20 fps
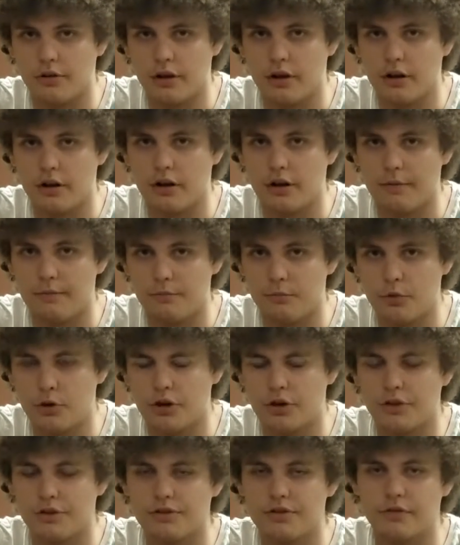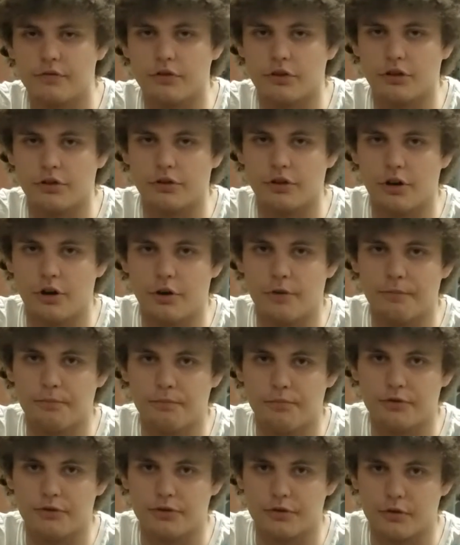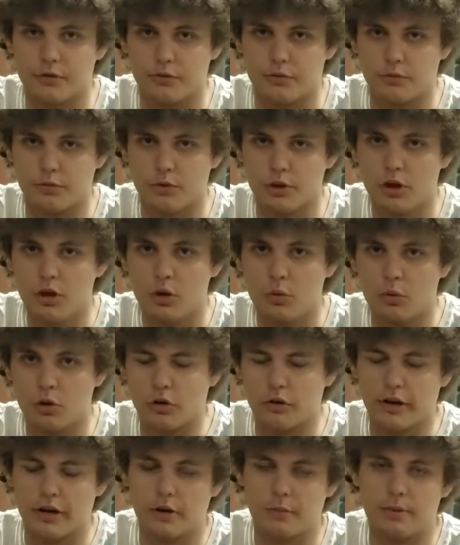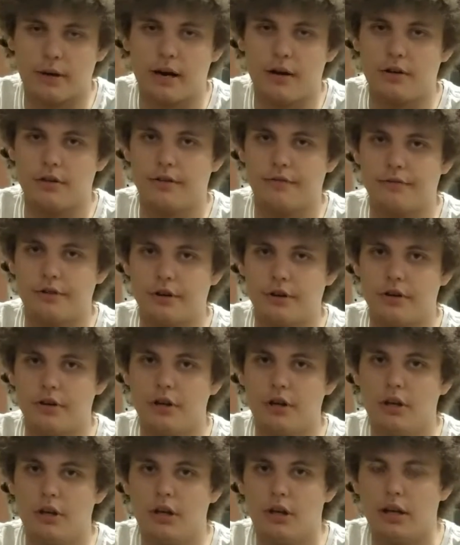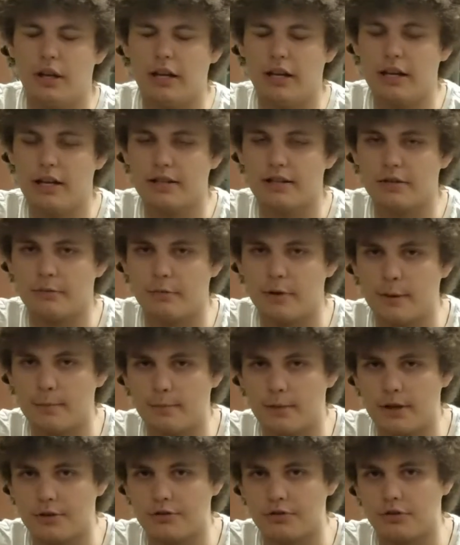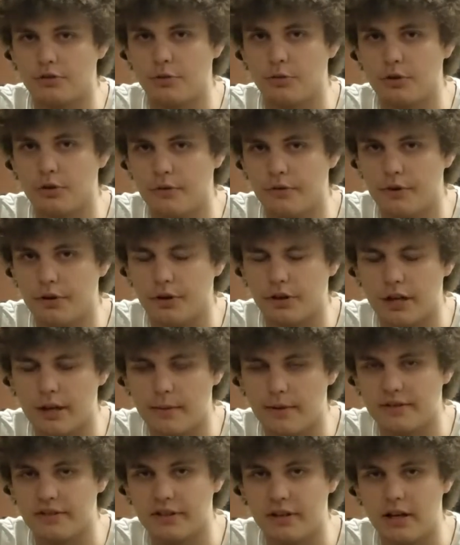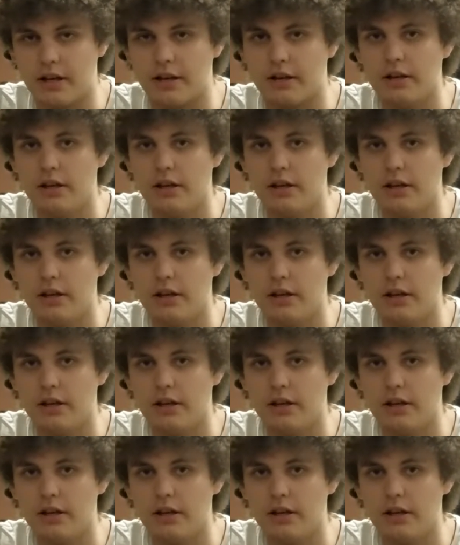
Larry Wheels, if you don't know him, he's a world record powerlifter, and he has a bench tutorial video that came out today.